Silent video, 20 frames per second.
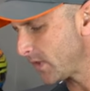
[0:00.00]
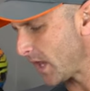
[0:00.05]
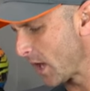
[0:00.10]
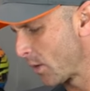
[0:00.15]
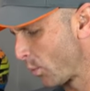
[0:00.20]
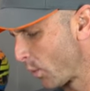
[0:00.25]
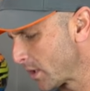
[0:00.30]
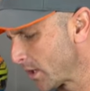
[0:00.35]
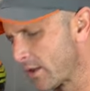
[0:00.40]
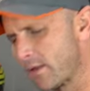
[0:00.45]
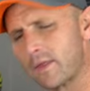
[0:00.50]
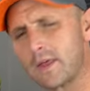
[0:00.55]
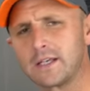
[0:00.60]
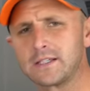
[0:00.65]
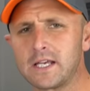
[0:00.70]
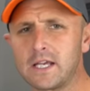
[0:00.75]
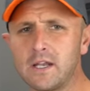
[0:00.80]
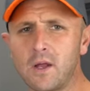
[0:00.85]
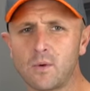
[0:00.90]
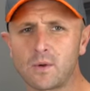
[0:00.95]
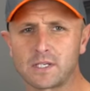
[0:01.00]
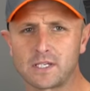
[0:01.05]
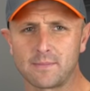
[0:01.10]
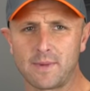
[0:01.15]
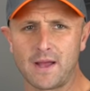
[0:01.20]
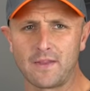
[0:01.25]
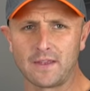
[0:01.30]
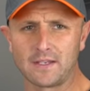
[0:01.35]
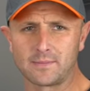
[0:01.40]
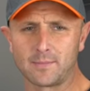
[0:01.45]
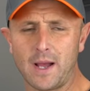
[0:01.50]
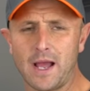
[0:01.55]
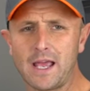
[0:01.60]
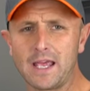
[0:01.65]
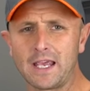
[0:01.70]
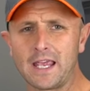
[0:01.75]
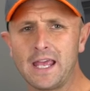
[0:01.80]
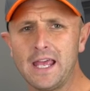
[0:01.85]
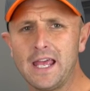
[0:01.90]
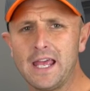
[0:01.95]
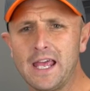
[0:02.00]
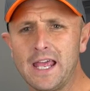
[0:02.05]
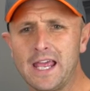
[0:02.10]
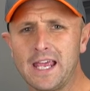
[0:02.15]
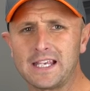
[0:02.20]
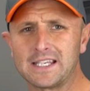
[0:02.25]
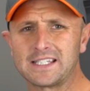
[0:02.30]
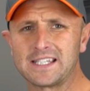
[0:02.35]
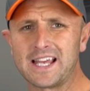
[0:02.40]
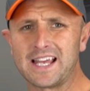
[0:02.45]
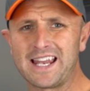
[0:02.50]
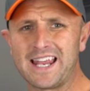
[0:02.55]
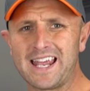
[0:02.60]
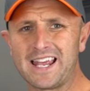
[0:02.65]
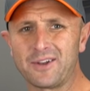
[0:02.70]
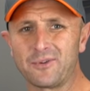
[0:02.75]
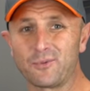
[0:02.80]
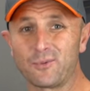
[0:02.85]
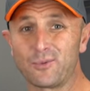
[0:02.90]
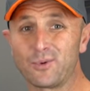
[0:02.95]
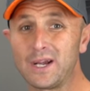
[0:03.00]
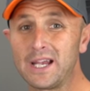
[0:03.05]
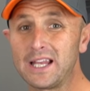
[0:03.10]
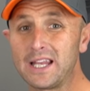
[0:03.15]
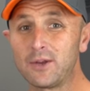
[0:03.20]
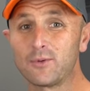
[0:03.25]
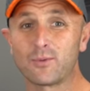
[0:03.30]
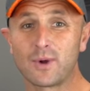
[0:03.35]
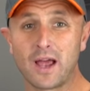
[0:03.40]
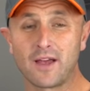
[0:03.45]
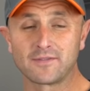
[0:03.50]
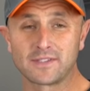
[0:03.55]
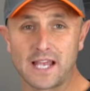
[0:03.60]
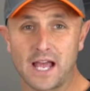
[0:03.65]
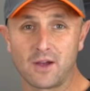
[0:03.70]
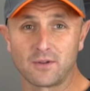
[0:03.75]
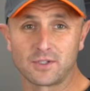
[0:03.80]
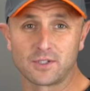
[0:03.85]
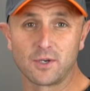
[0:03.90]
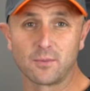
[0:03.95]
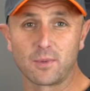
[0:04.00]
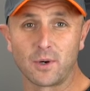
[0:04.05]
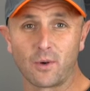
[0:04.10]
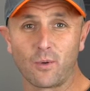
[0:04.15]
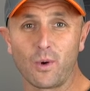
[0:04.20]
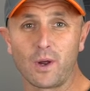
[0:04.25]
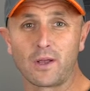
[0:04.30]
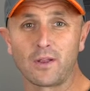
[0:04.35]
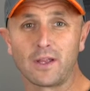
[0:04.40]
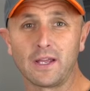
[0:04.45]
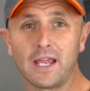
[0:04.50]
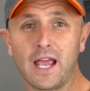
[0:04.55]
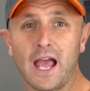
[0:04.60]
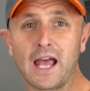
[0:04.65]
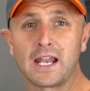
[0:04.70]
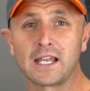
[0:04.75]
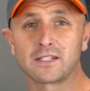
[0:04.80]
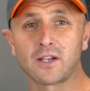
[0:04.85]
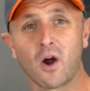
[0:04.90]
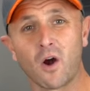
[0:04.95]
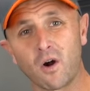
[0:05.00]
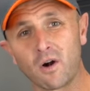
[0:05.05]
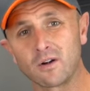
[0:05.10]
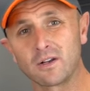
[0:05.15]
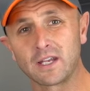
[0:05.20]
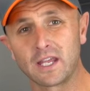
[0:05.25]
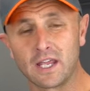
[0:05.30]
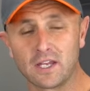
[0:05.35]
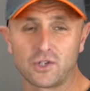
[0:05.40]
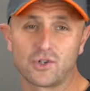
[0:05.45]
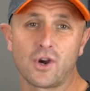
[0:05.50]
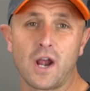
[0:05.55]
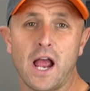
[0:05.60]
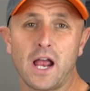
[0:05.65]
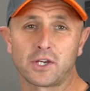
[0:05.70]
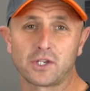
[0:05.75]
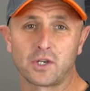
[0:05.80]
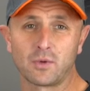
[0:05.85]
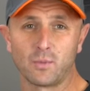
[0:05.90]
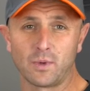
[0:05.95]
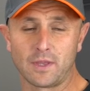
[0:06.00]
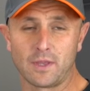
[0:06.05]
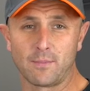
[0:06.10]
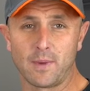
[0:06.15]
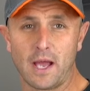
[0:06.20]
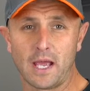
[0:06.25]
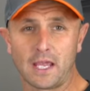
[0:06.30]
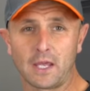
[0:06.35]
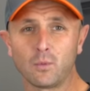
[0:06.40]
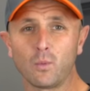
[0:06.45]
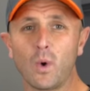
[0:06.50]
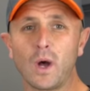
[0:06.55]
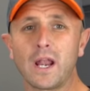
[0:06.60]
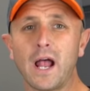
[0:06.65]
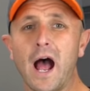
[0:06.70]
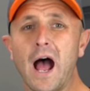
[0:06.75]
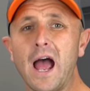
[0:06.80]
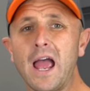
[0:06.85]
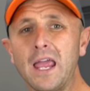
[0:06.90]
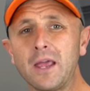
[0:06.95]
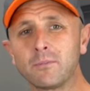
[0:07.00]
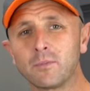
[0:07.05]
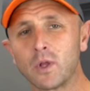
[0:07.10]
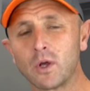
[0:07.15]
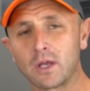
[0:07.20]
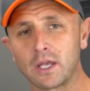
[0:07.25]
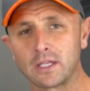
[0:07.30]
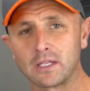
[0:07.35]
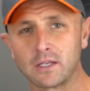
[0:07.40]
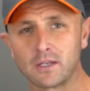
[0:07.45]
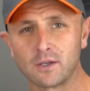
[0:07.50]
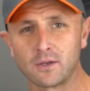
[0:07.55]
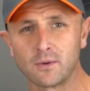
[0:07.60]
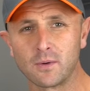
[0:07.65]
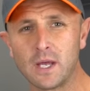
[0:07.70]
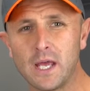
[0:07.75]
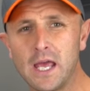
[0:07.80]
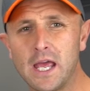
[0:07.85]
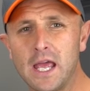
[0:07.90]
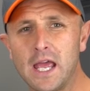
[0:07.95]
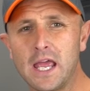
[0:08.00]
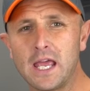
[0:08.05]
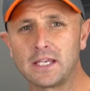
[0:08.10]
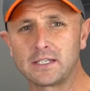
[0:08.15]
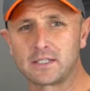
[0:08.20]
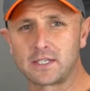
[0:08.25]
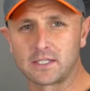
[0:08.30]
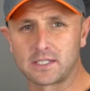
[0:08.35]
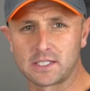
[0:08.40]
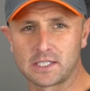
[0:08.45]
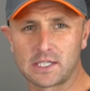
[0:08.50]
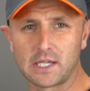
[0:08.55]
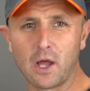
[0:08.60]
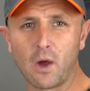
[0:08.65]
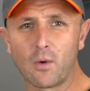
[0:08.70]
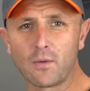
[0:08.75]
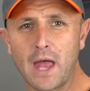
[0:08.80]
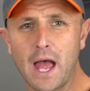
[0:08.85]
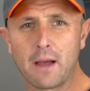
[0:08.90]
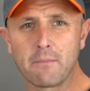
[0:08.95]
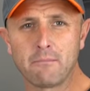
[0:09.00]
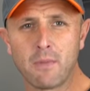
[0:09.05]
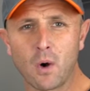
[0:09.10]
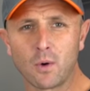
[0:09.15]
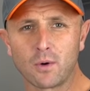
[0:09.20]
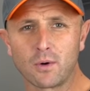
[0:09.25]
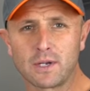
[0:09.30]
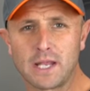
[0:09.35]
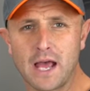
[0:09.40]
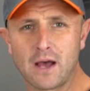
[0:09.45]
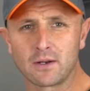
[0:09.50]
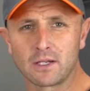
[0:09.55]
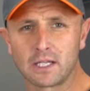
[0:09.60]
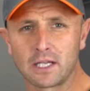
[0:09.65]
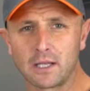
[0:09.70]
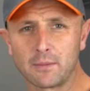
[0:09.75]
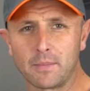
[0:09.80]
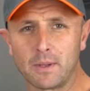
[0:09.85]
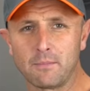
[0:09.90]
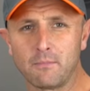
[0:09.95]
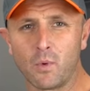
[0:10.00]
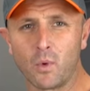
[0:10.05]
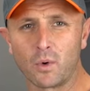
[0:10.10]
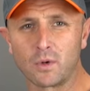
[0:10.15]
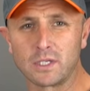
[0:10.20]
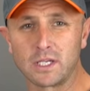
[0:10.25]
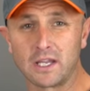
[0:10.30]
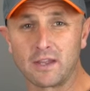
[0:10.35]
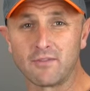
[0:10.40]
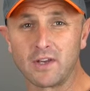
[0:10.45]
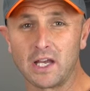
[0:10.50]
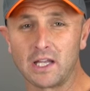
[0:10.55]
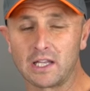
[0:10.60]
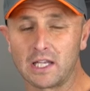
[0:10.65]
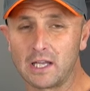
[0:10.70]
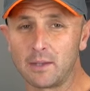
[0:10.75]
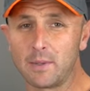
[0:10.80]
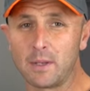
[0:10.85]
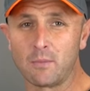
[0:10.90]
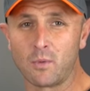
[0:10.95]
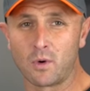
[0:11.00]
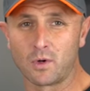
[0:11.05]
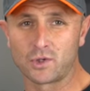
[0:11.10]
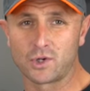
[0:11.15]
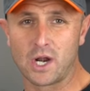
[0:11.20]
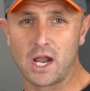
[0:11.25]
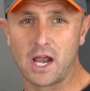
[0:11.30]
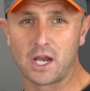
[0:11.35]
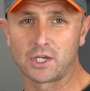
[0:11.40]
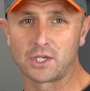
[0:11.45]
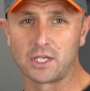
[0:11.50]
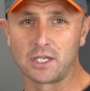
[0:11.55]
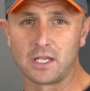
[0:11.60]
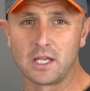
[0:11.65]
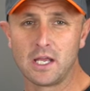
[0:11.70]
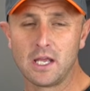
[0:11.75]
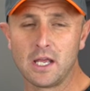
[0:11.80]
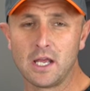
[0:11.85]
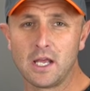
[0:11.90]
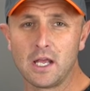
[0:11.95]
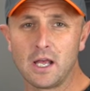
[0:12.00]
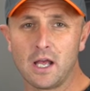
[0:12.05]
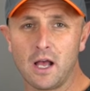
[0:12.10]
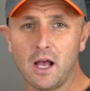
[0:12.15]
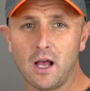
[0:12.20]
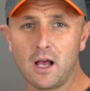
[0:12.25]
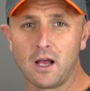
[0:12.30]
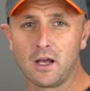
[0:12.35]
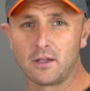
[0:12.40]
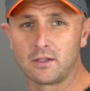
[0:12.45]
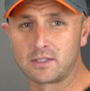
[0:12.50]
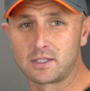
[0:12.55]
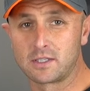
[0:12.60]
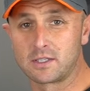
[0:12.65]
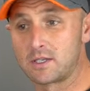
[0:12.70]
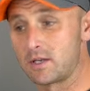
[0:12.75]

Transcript: And one of the things I notice about this bike is that it really revs out super quickly and it's hard to get traction with the bike. And what I am looking to do is to slow that motor down a little bit more to give it a little bit more traction. Uh, it's